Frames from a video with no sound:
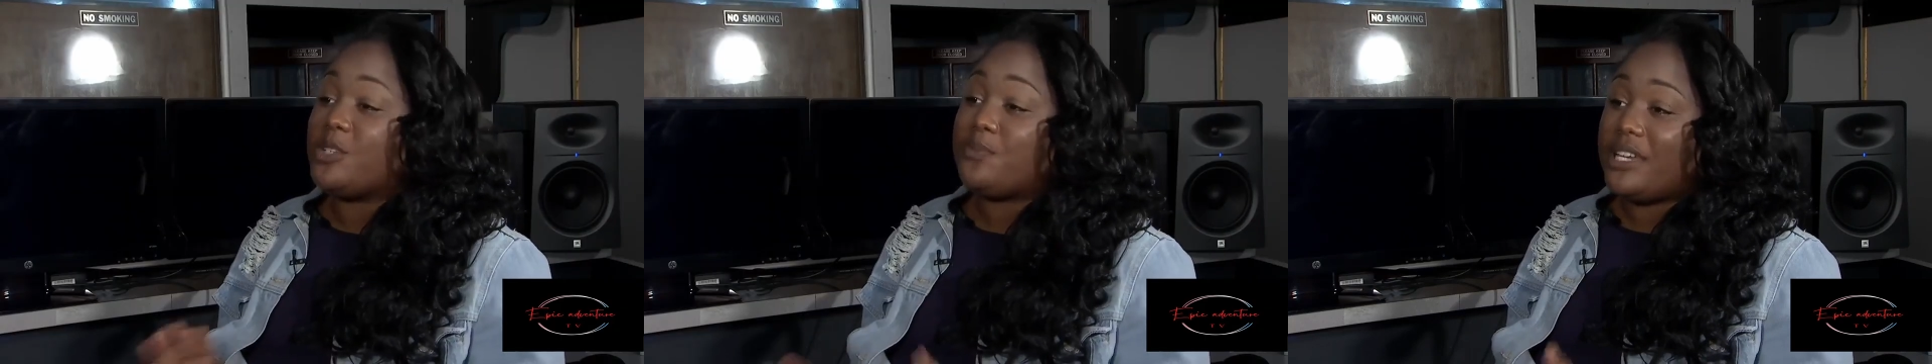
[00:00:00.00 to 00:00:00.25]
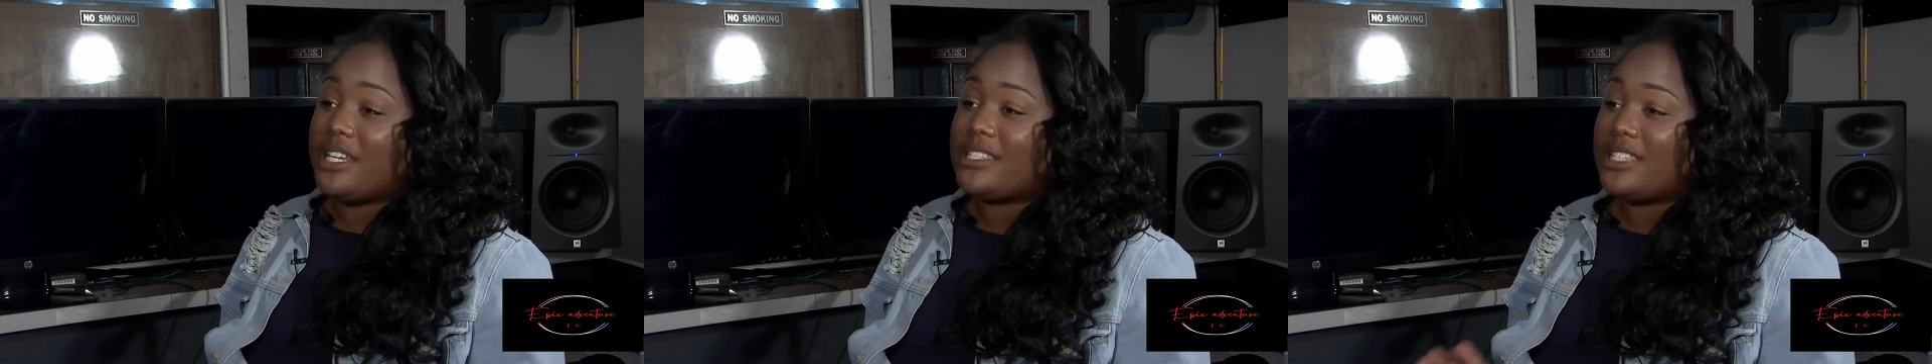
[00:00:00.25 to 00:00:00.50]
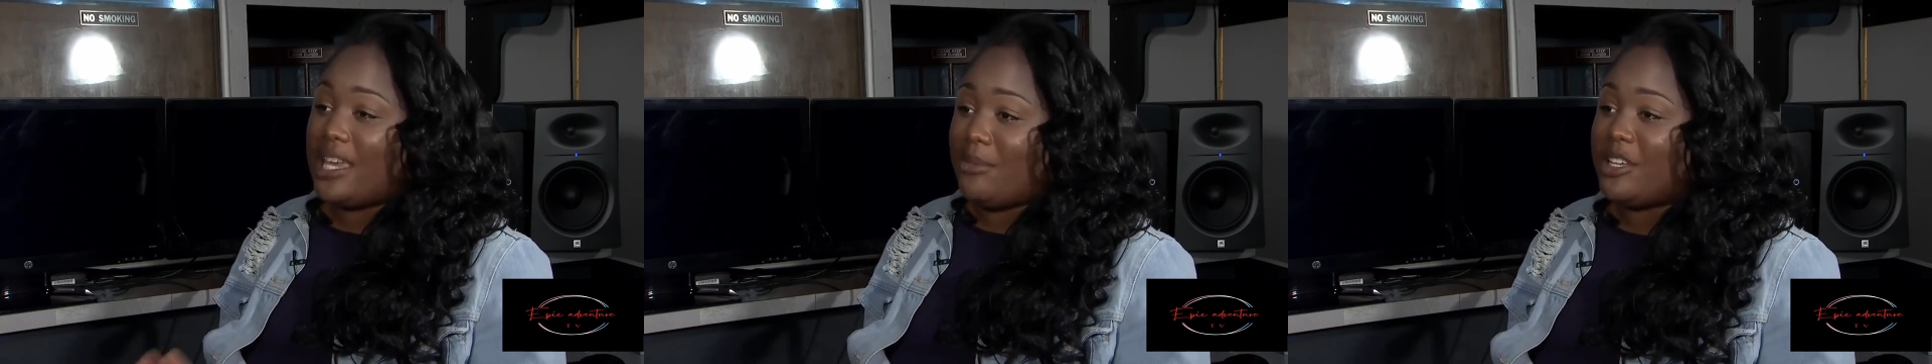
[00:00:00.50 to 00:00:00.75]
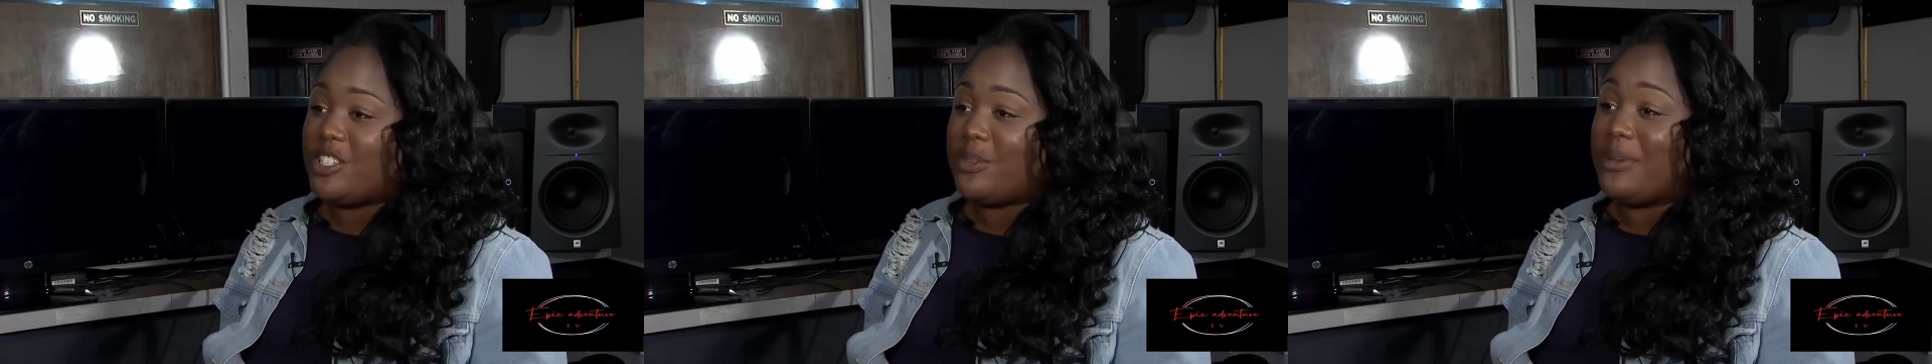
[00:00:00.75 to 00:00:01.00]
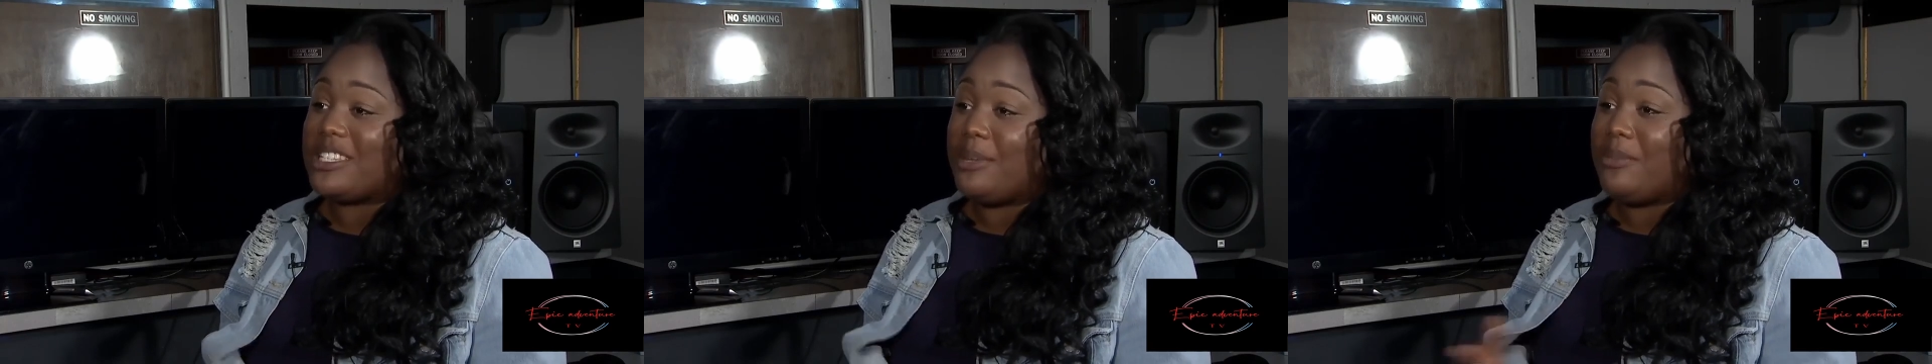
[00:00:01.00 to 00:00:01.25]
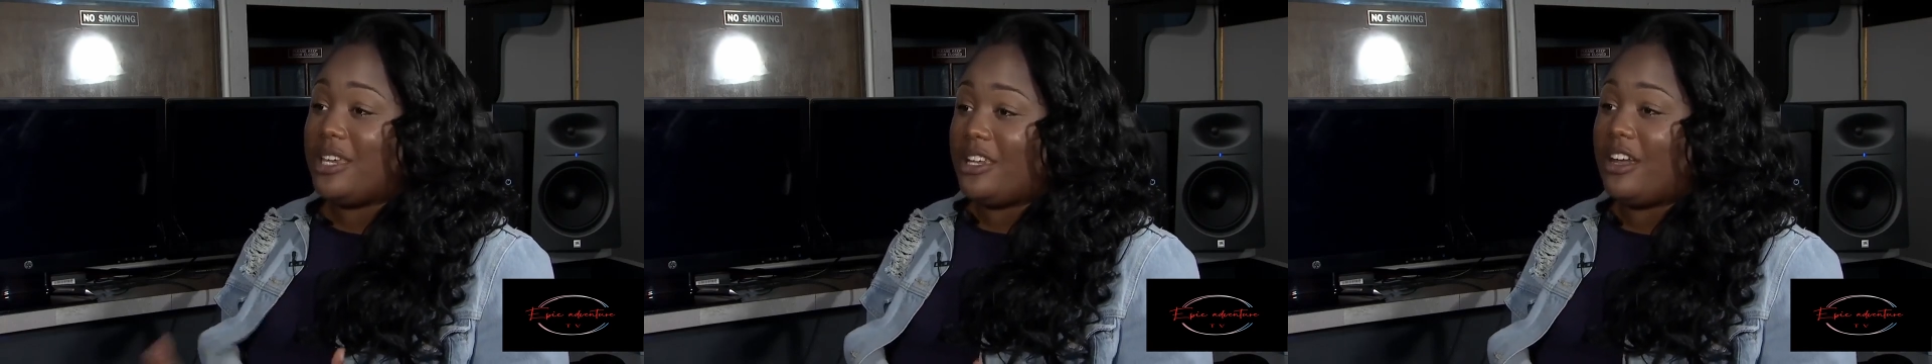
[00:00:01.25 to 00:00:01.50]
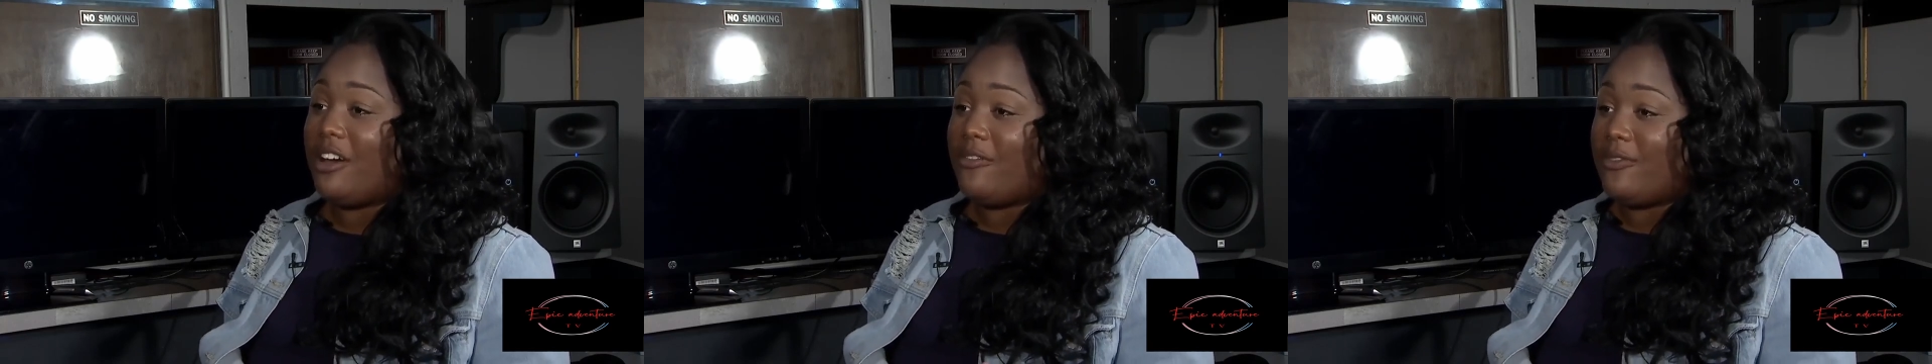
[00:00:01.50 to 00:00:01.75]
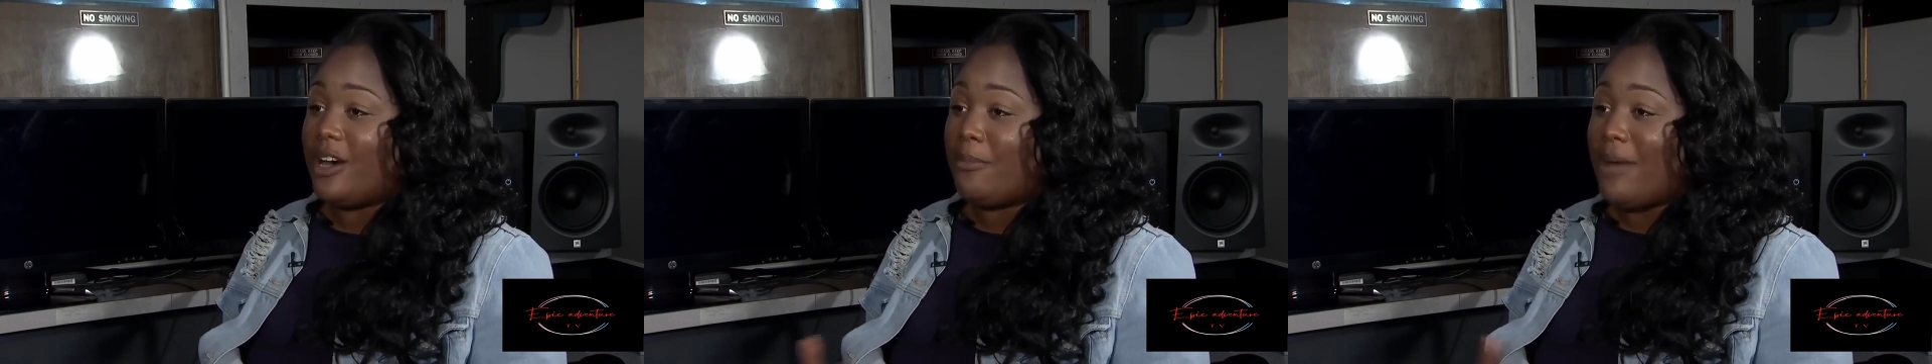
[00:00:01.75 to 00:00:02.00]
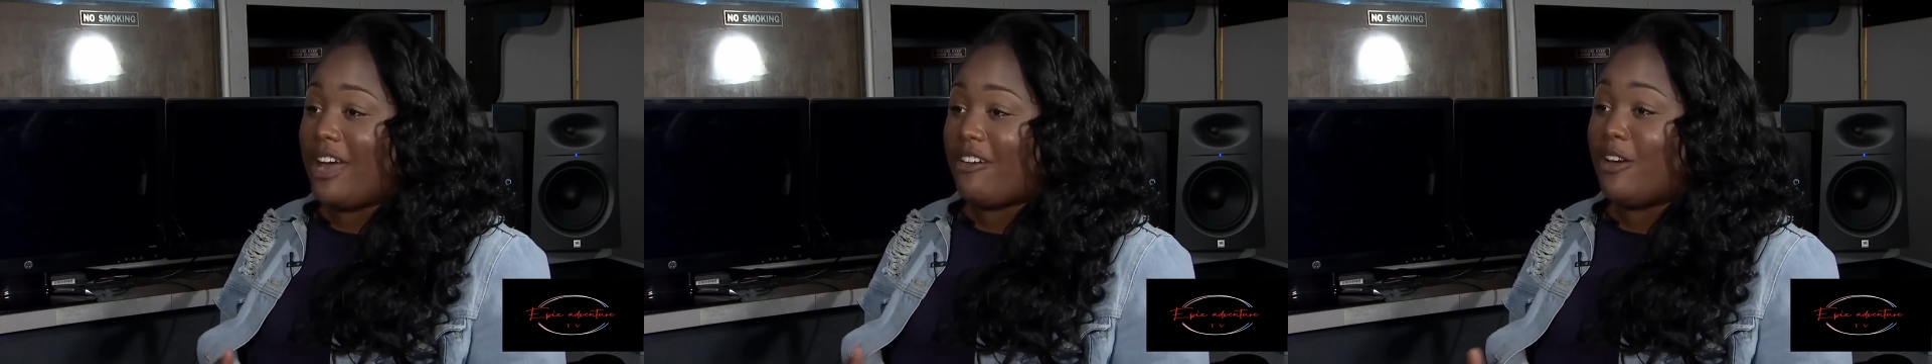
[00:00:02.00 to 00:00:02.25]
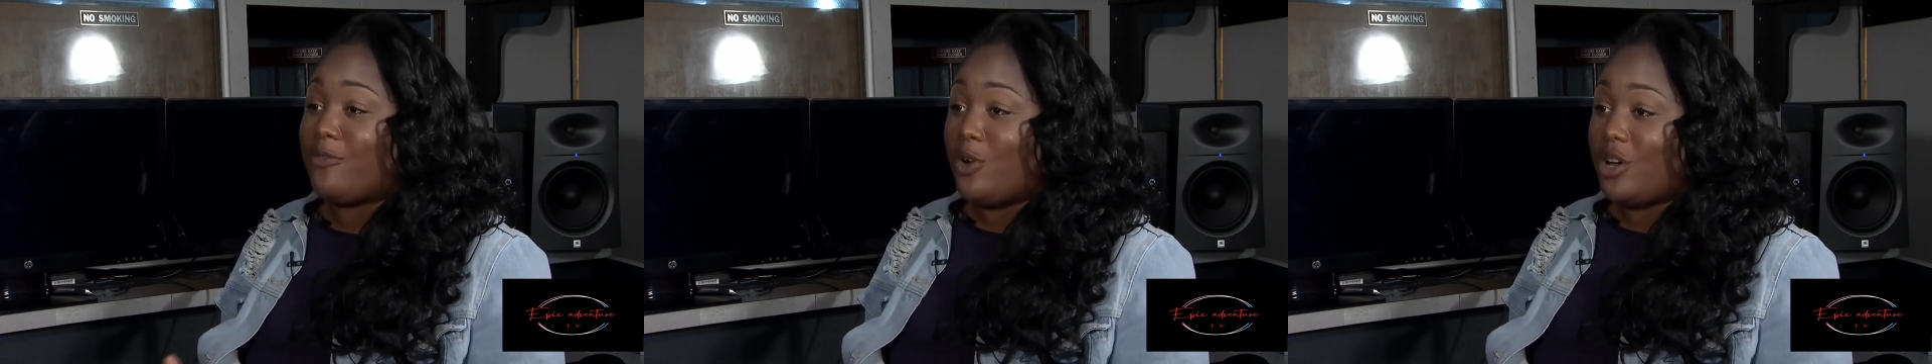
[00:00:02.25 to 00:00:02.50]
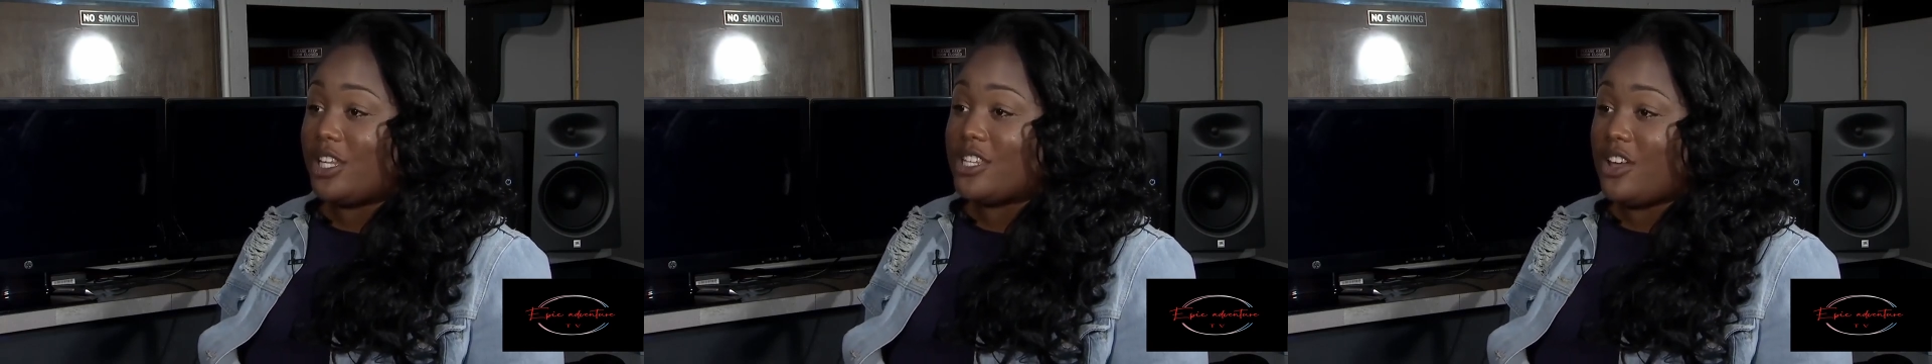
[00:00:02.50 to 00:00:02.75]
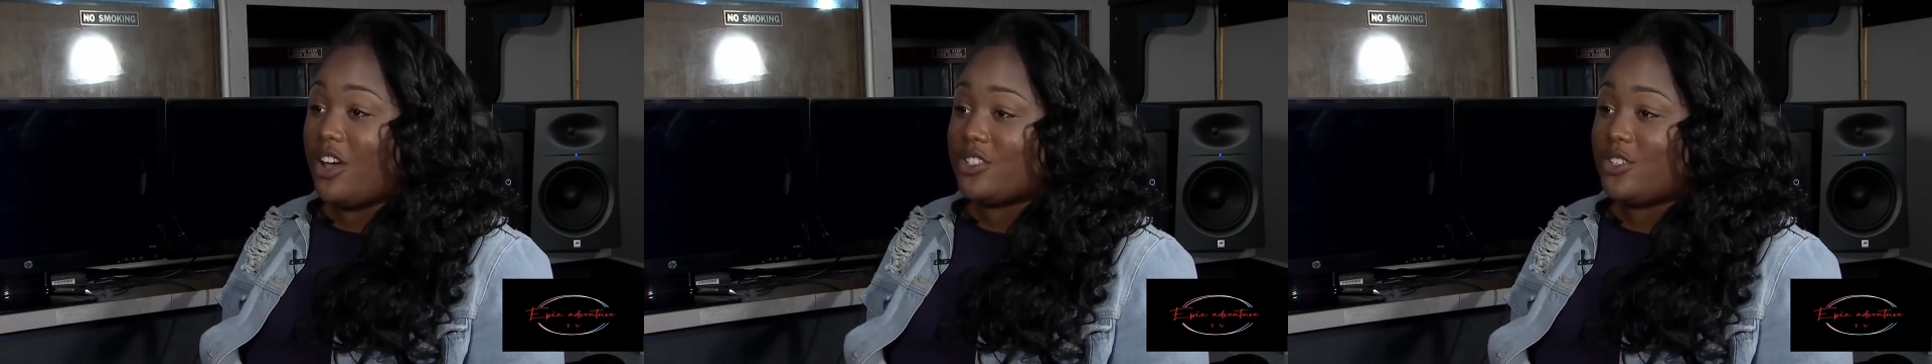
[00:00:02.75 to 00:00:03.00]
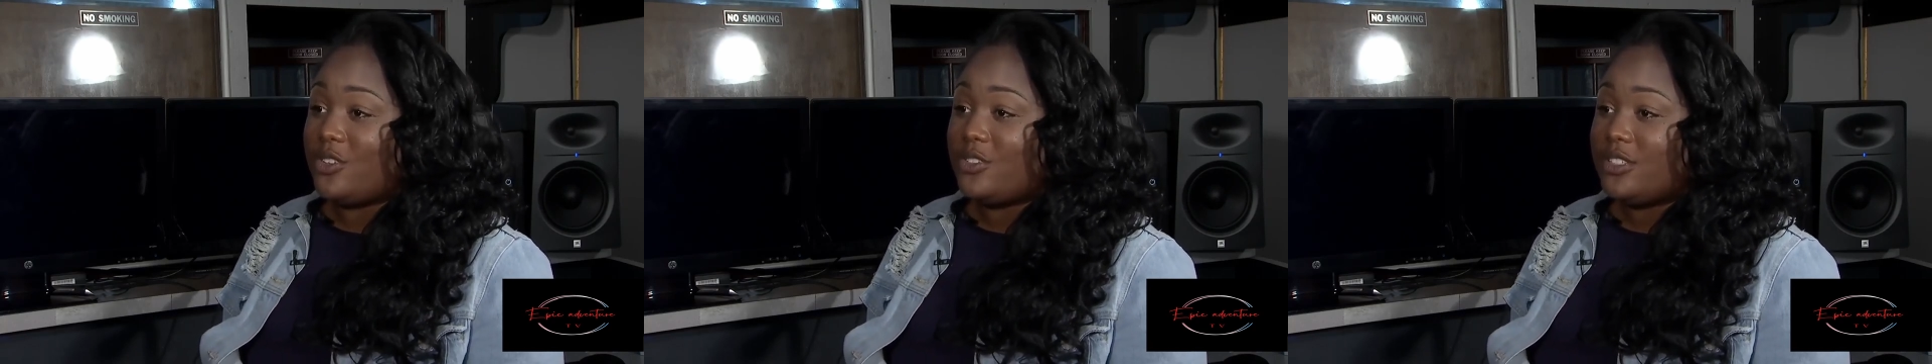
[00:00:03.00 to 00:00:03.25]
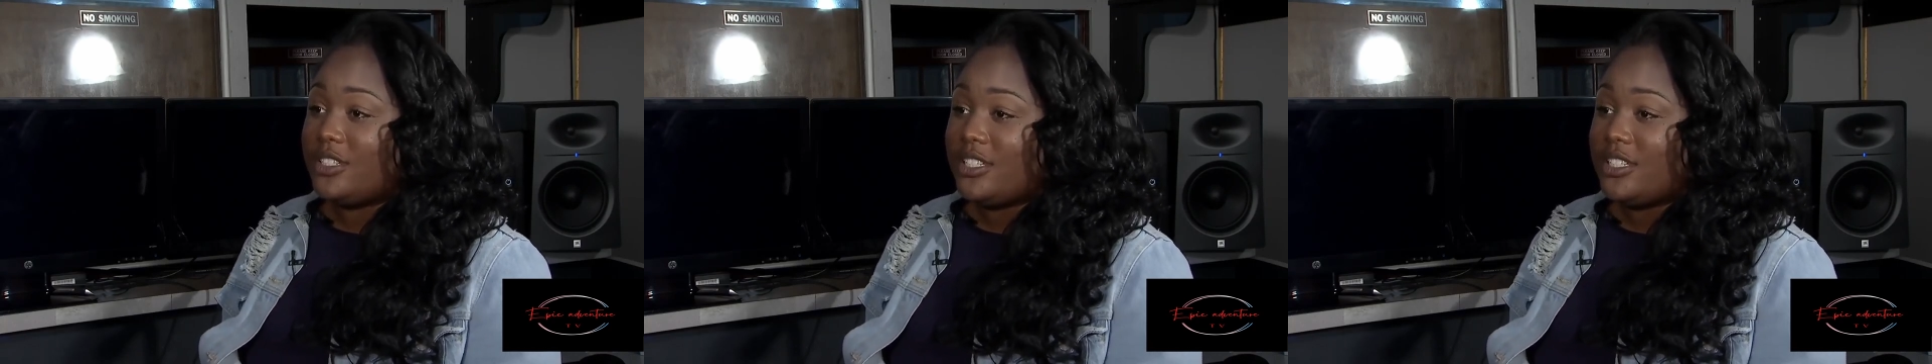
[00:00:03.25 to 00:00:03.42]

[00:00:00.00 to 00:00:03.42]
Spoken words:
you were playing the same instruments and being a background vocalist also?